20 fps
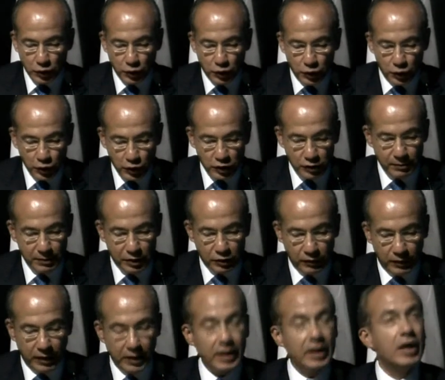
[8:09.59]
to choose
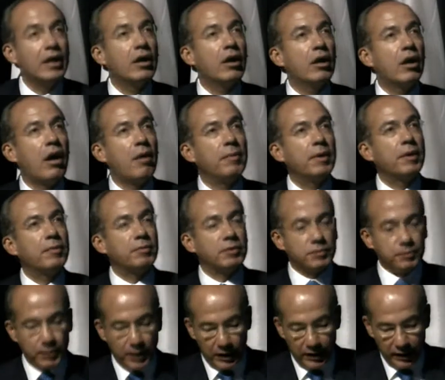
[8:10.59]
between economic
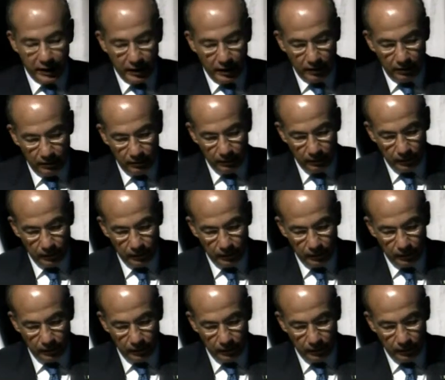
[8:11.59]
prosperity